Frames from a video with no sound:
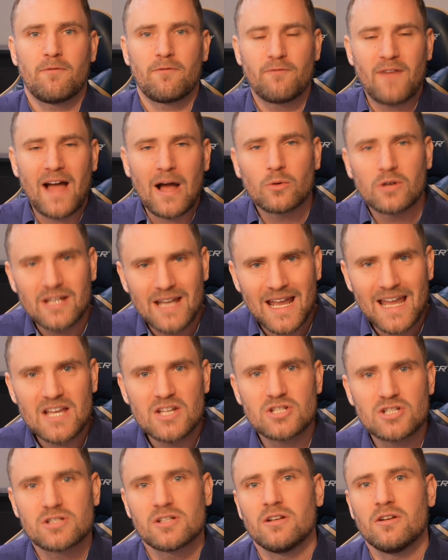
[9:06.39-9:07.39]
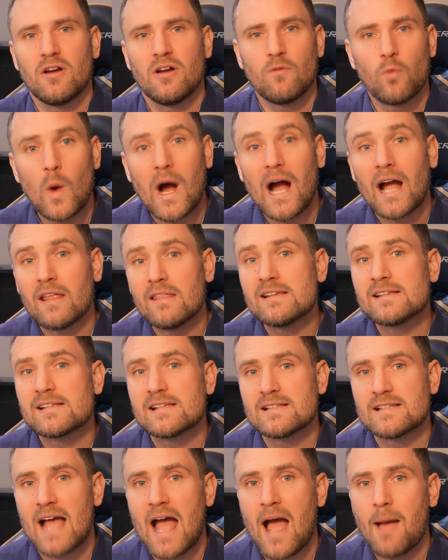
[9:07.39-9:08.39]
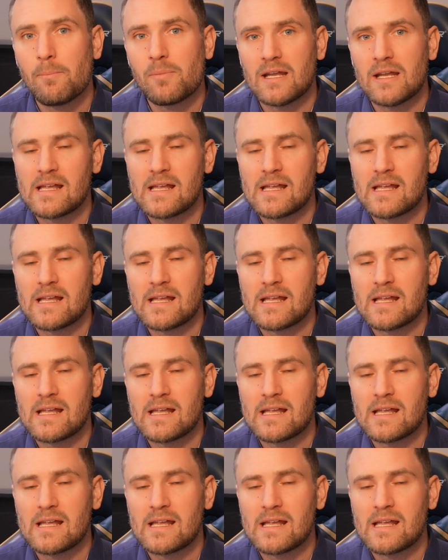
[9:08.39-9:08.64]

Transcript: foundation of why this is happening